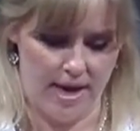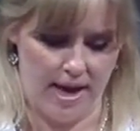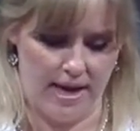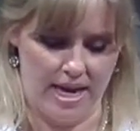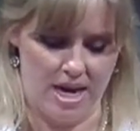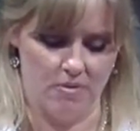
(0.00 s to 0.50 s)

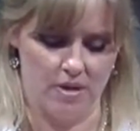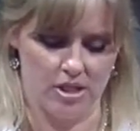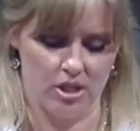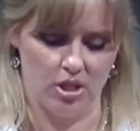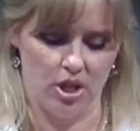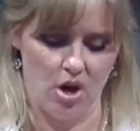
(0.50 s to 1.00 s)
And he
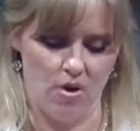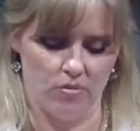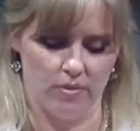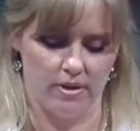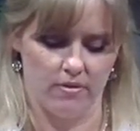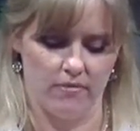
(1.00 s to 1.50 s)
was
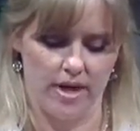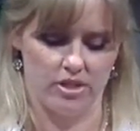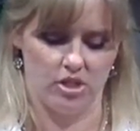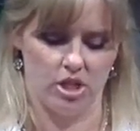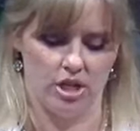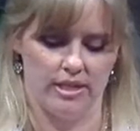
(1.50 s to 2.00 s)
clothed with a
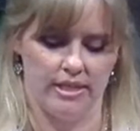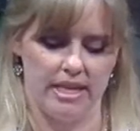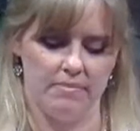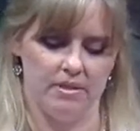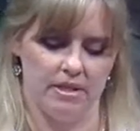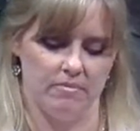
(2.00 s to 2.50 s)
vesture
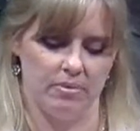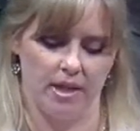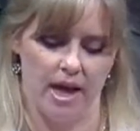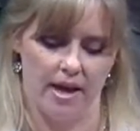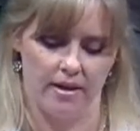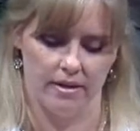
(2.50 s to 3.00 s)
dipped in
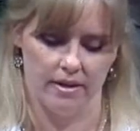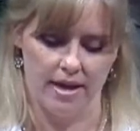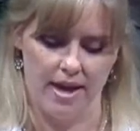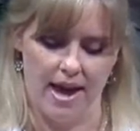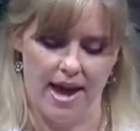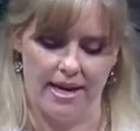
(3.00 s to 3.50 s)
blood,
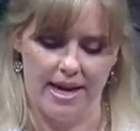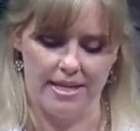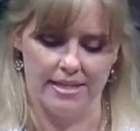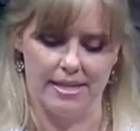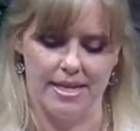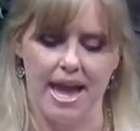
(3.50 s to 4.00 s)
and
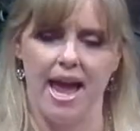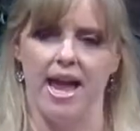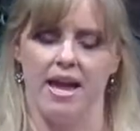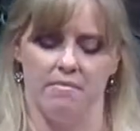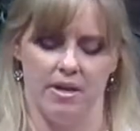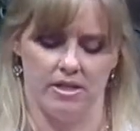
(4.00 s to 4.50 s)
his
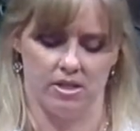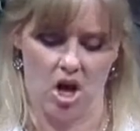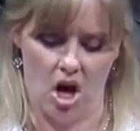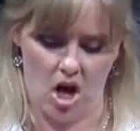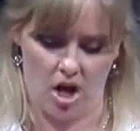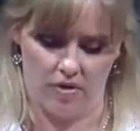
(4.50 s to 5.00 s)
name is
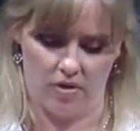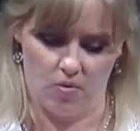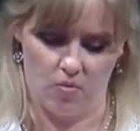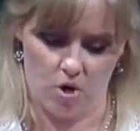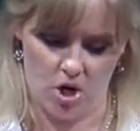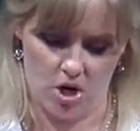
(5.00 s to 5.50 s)
called the
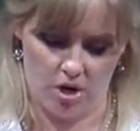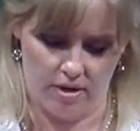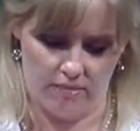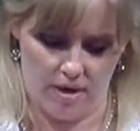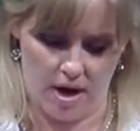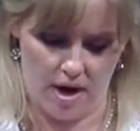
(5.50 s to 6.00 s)
Word
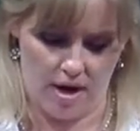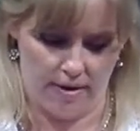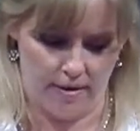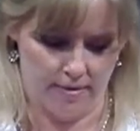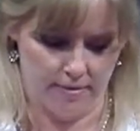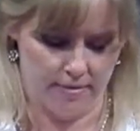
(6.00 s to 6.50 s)
of
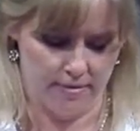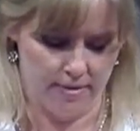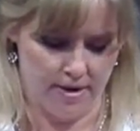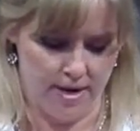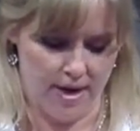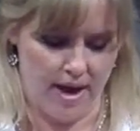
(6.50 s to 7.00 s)
God.
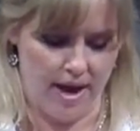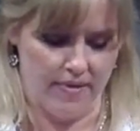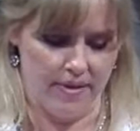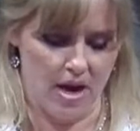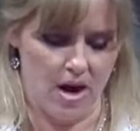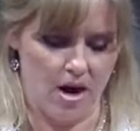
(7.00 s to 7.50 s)

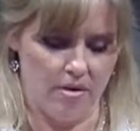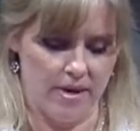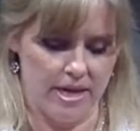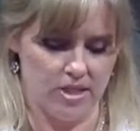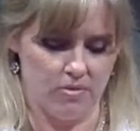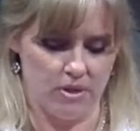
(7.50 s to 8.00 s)
And the
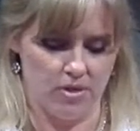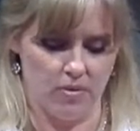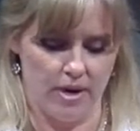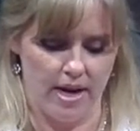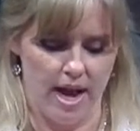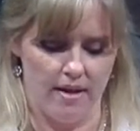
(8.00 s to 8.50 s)
armies which
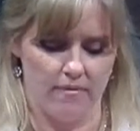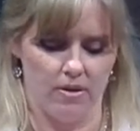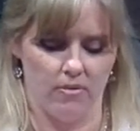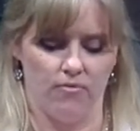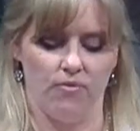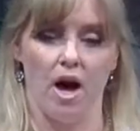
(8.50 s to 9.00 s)
were in
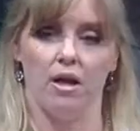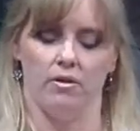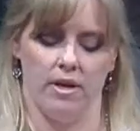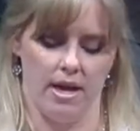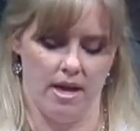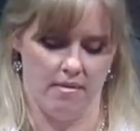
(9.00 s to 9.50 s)
heaven
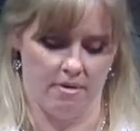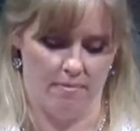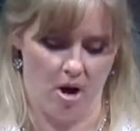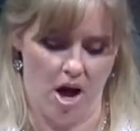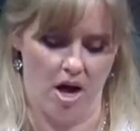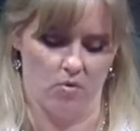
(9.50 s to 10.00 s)
followed him
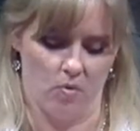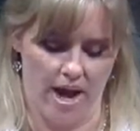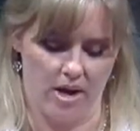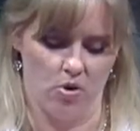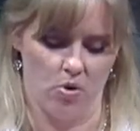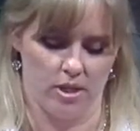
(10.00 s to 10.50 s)
upon
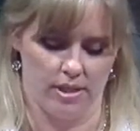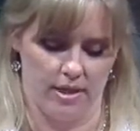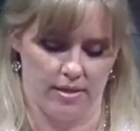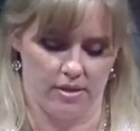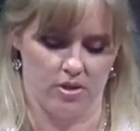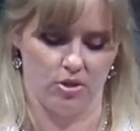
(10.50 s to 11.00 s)
white
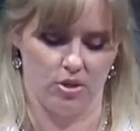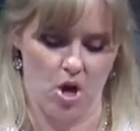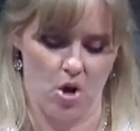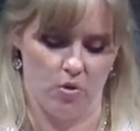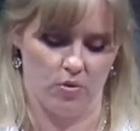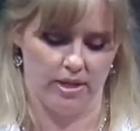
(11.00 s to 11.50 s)
horses,
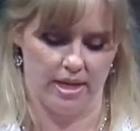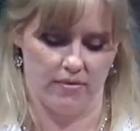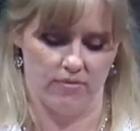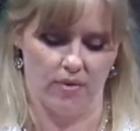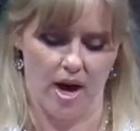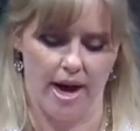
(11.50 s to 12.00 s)
clothed
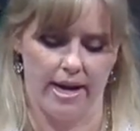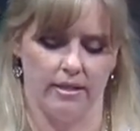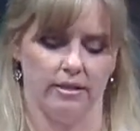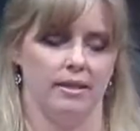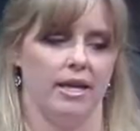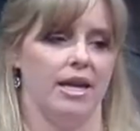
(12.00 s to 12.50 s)
in
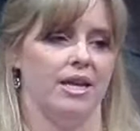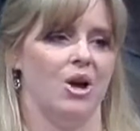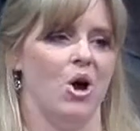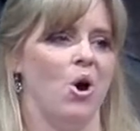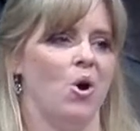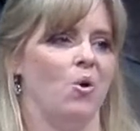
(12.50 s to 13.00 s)
fine linen,
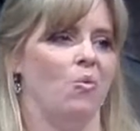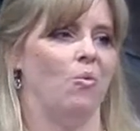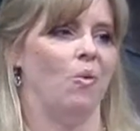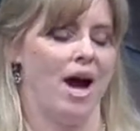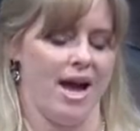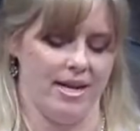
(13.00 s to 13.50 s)

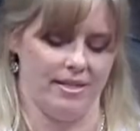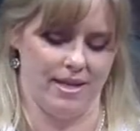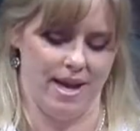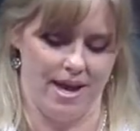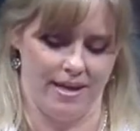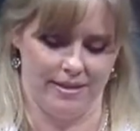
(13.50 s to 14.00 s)
white
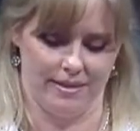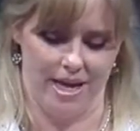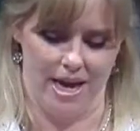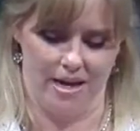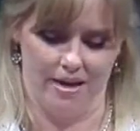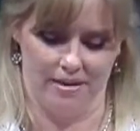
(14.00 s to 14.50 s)
and
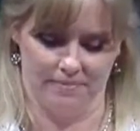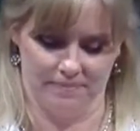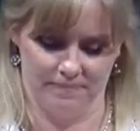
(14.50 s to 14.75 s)
clean.